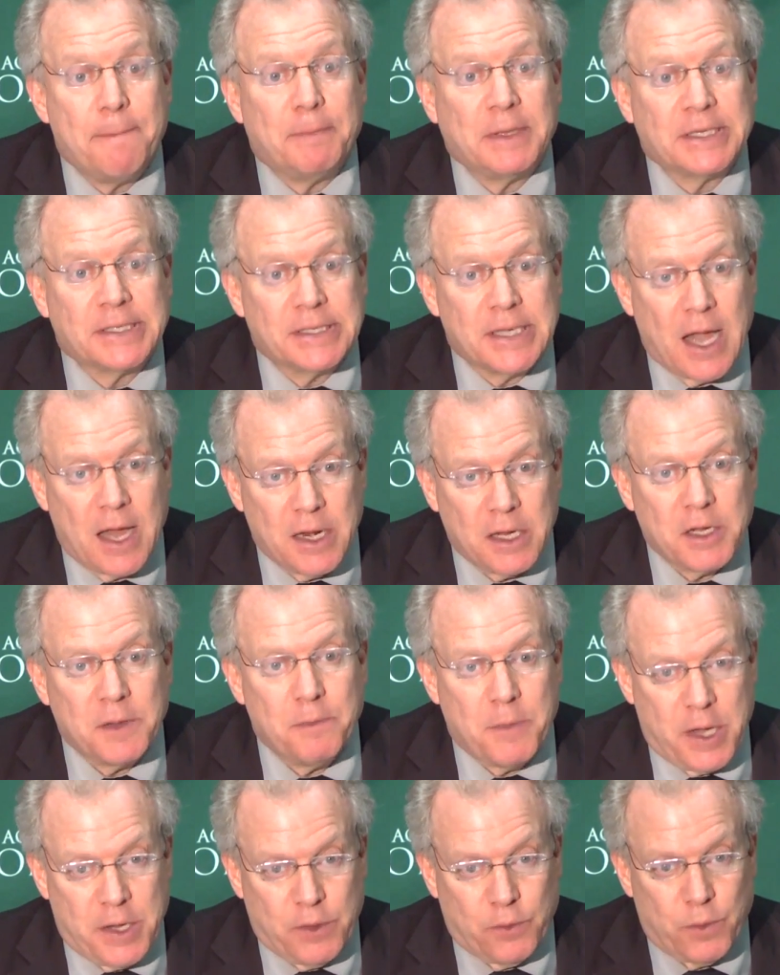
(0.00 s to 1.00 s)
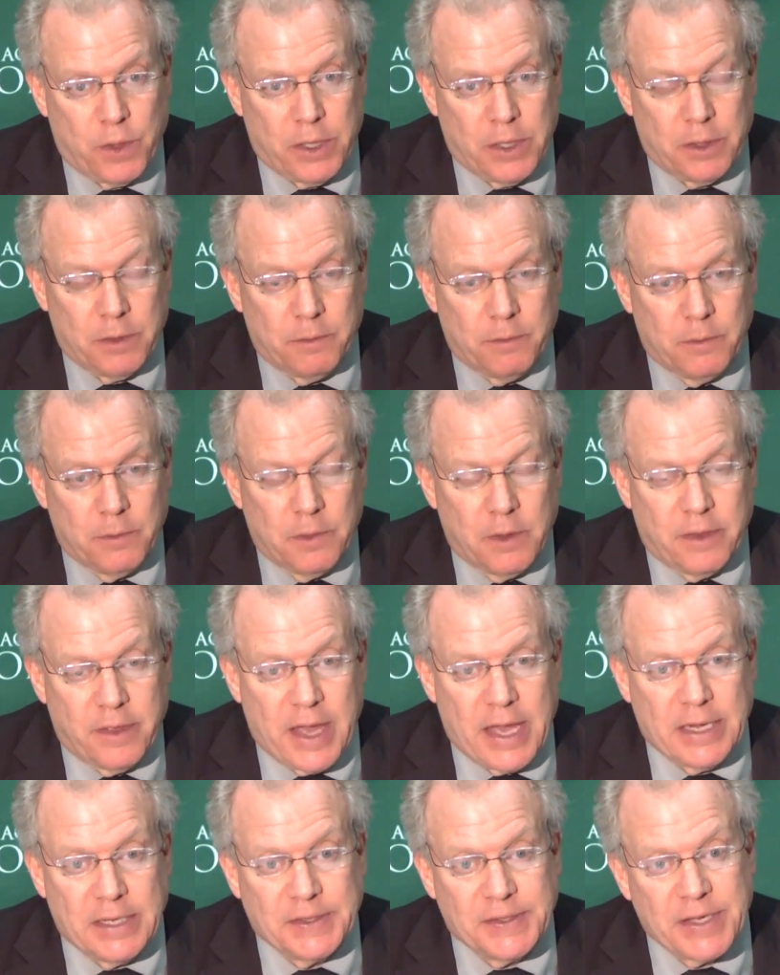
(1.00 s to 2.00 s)
episodic migraine,
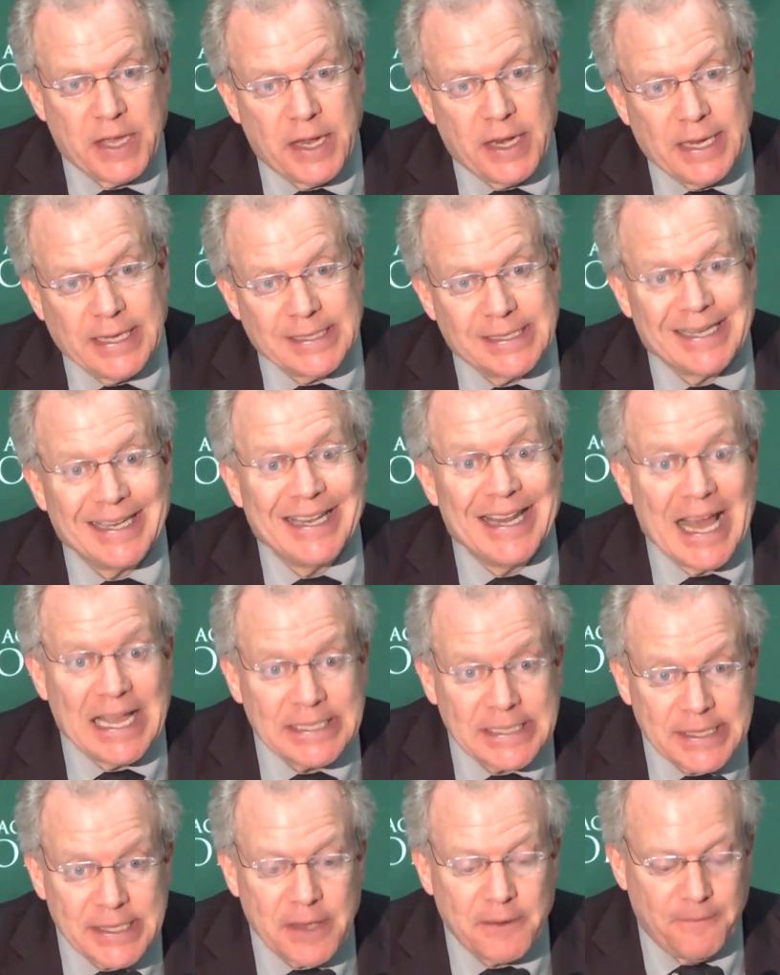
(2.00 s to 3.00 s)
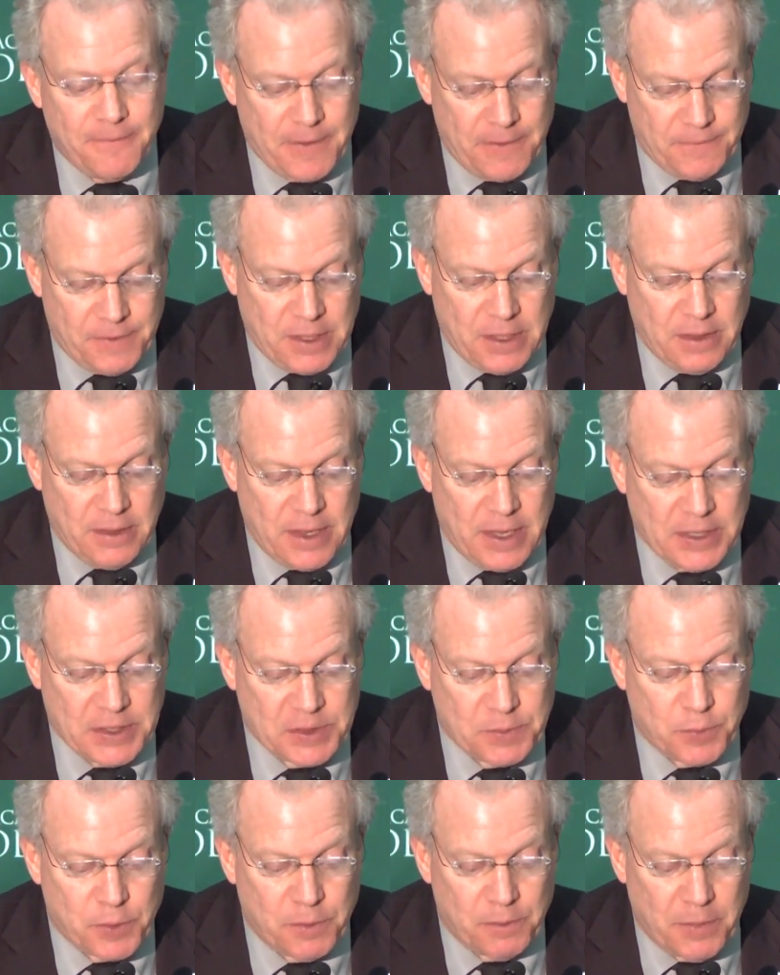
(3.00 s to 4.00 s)
that is, headaches less than 15
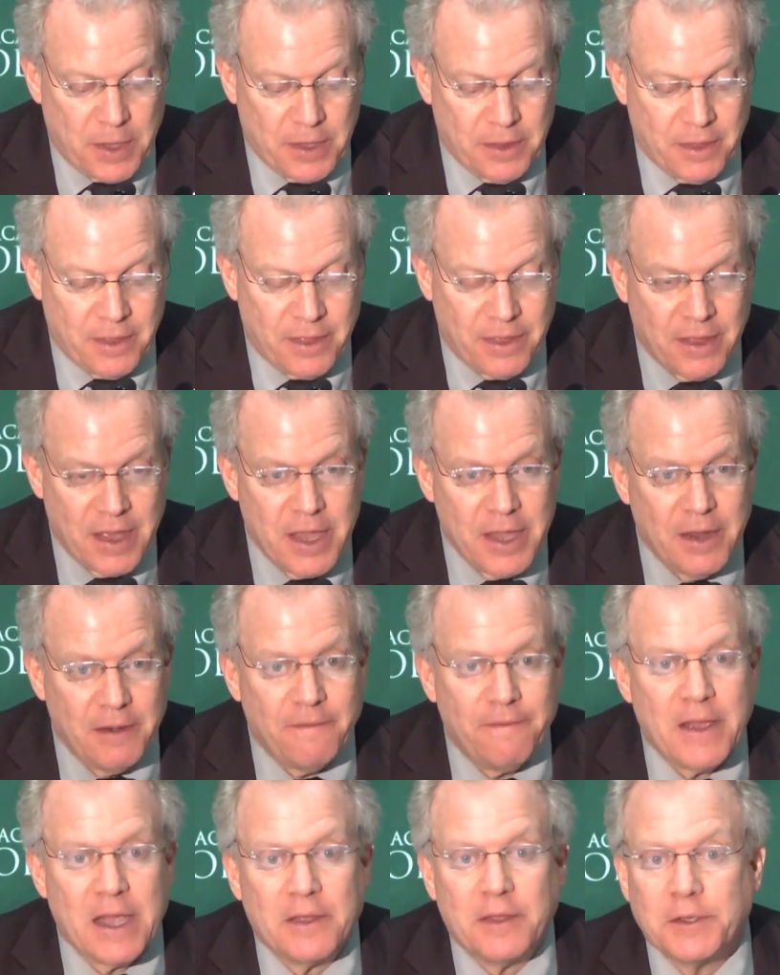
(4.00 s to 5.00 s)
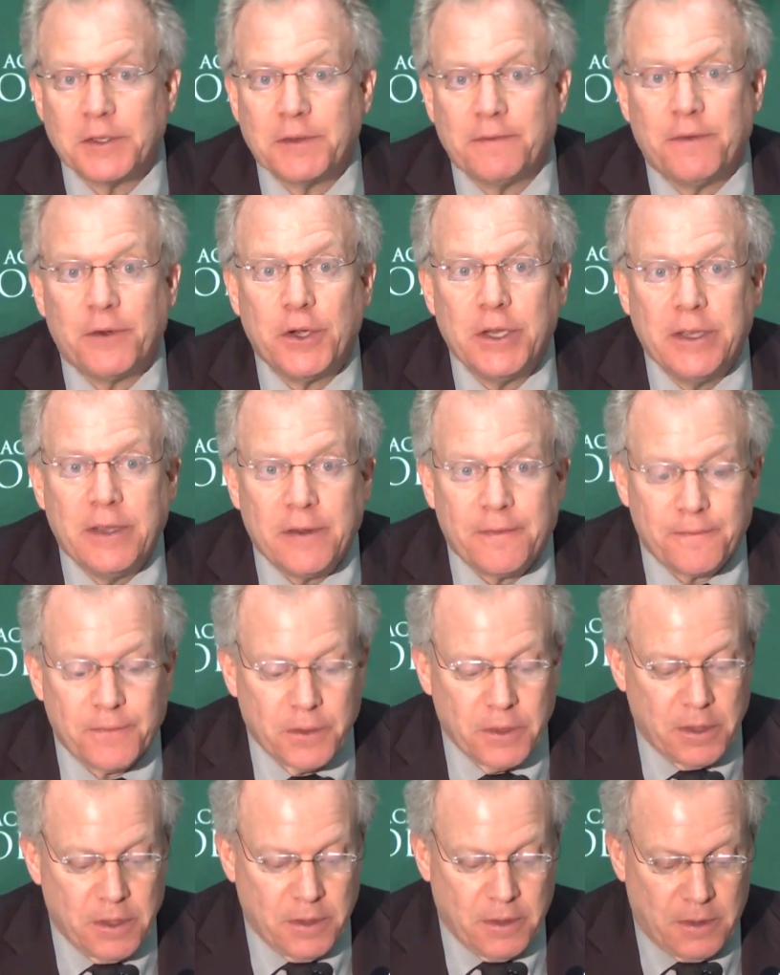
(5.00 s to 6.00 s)
days per month, in fact, there's a very
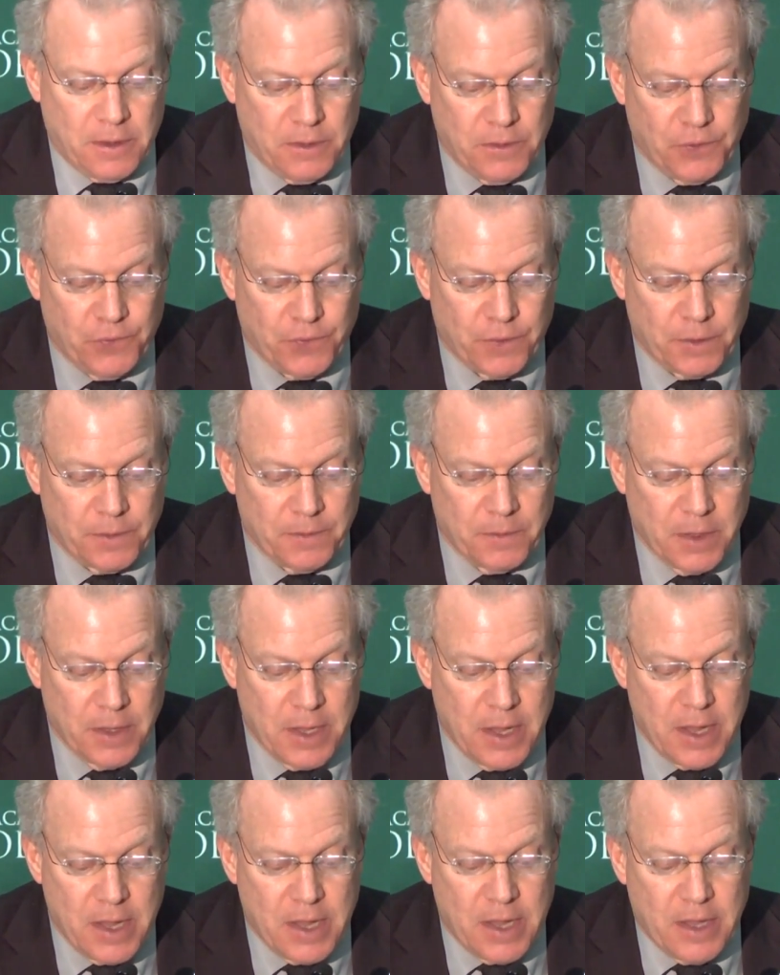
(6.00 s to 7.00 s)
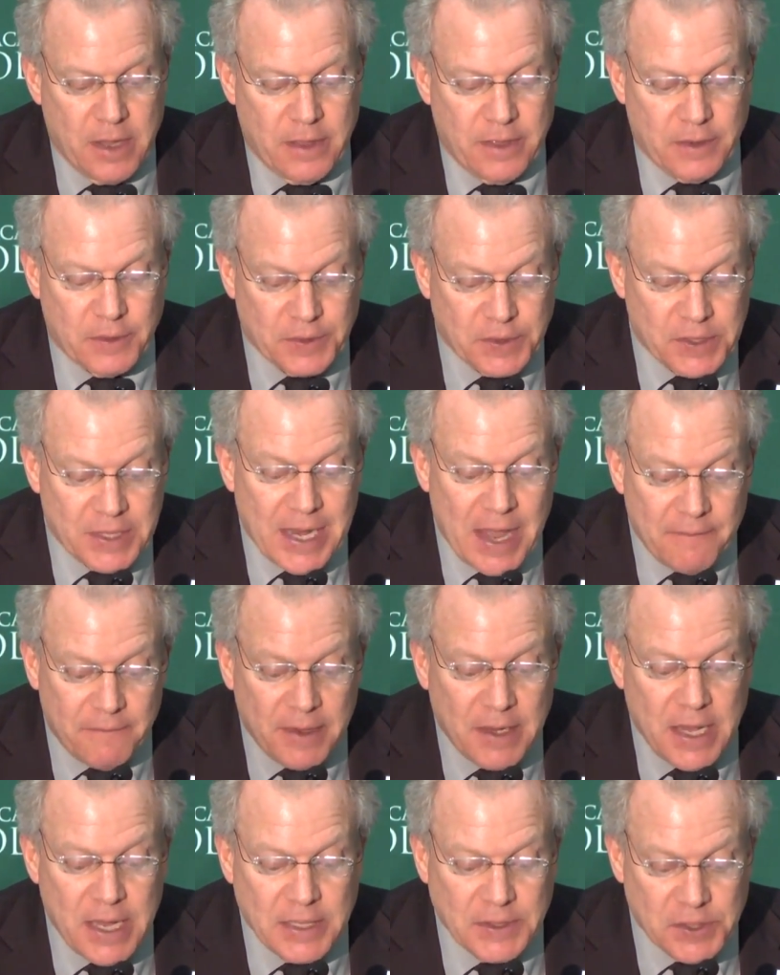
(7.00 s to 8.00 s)
different conclusion. There is
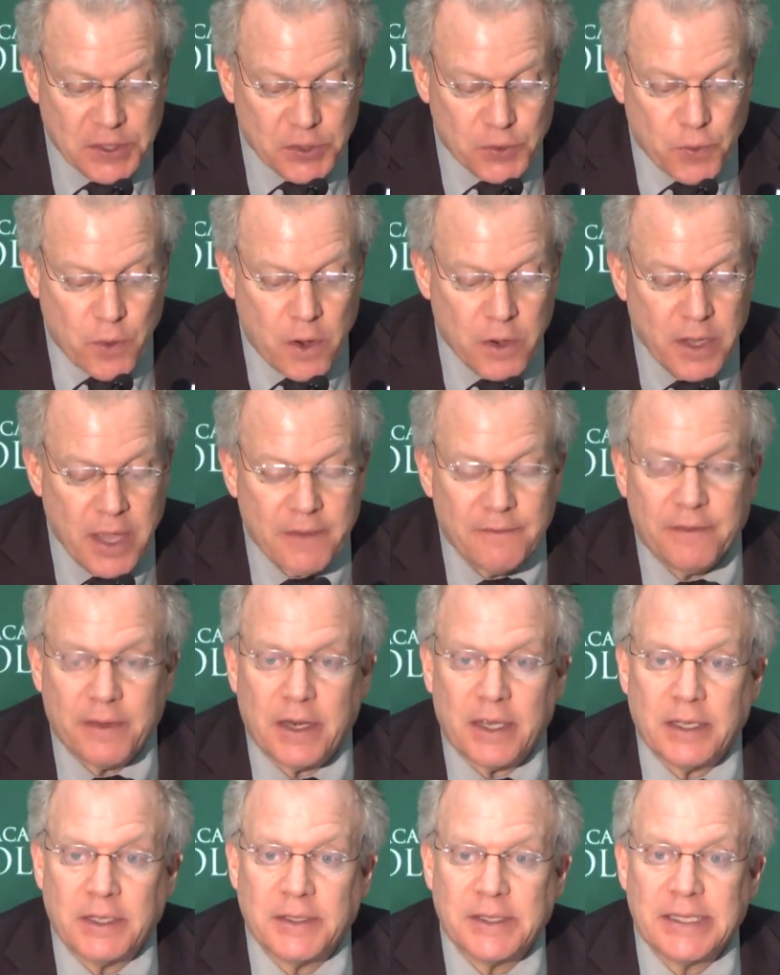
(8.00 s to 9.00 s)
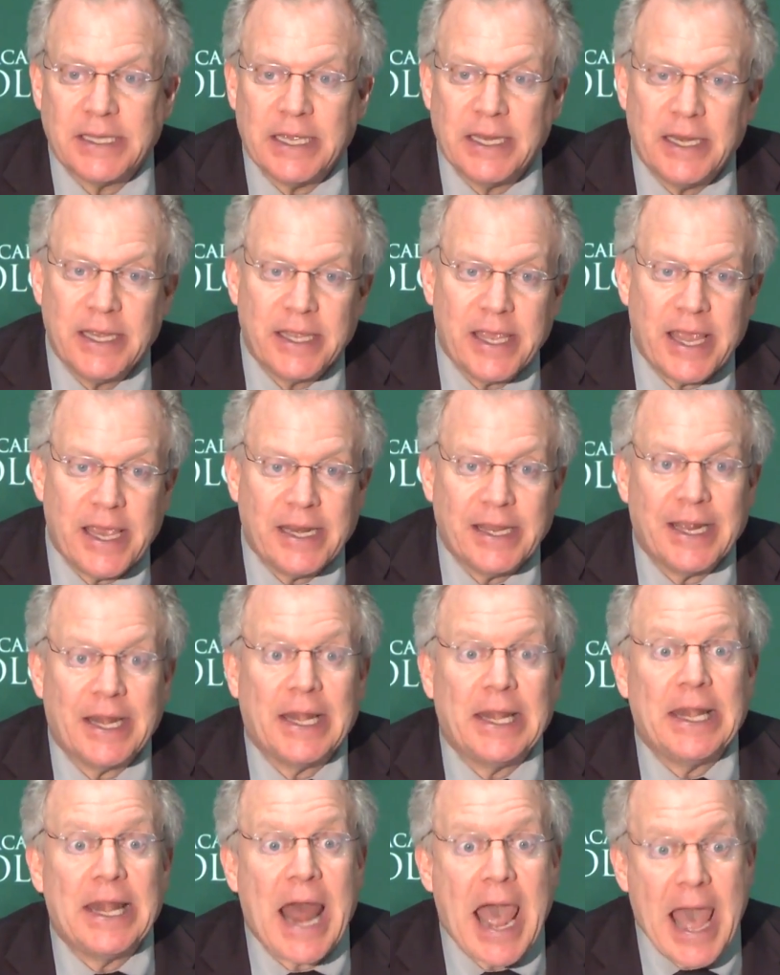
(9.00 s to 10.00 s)
Level A strong evidence indicating
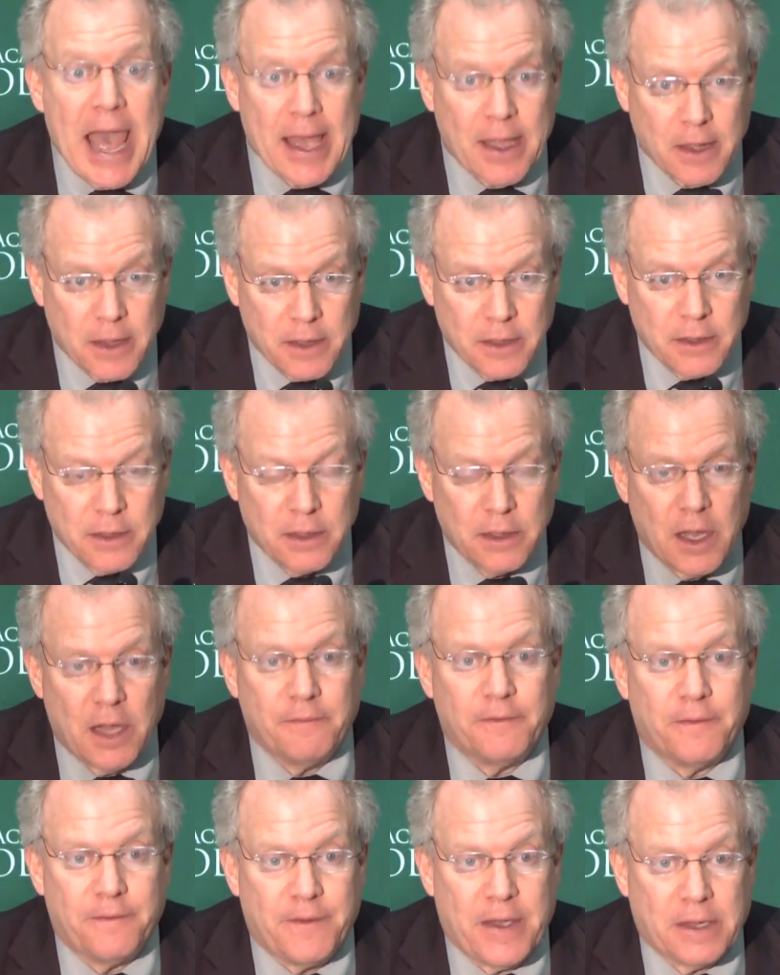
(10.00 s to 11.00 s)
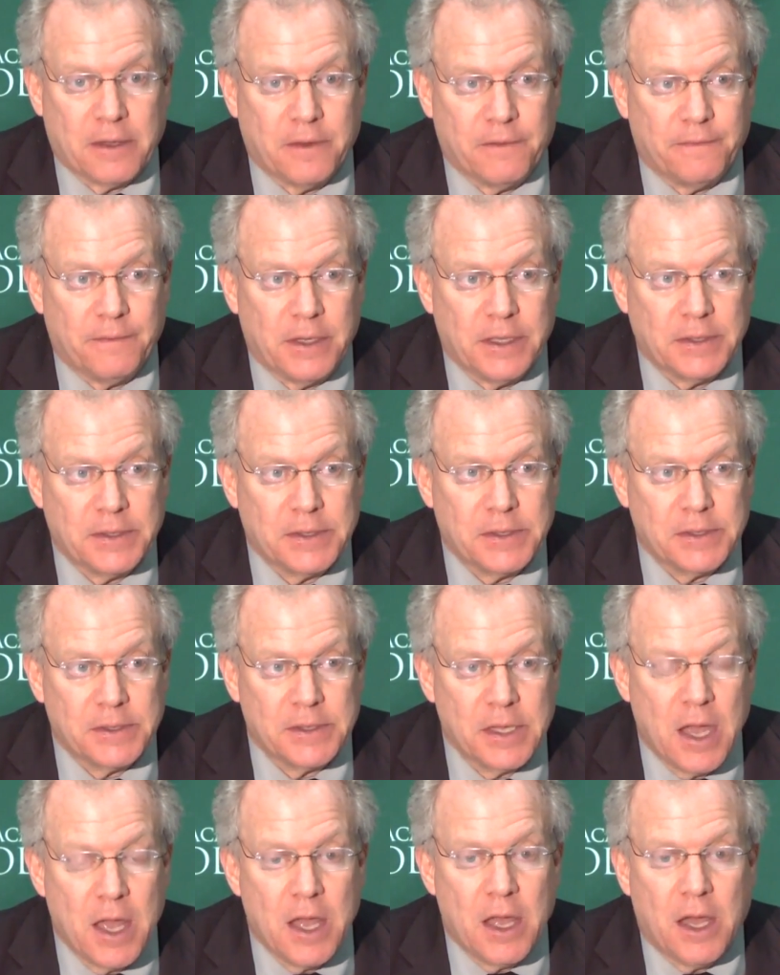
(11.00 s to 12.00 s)
lack of
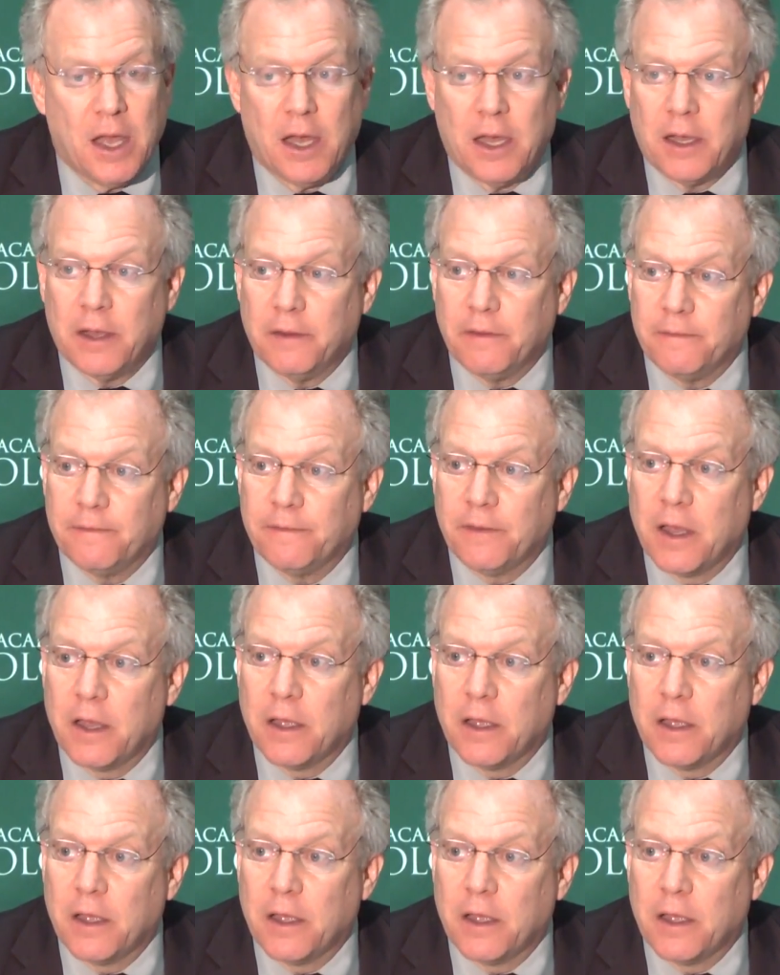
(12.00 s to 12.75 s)
effectiveness of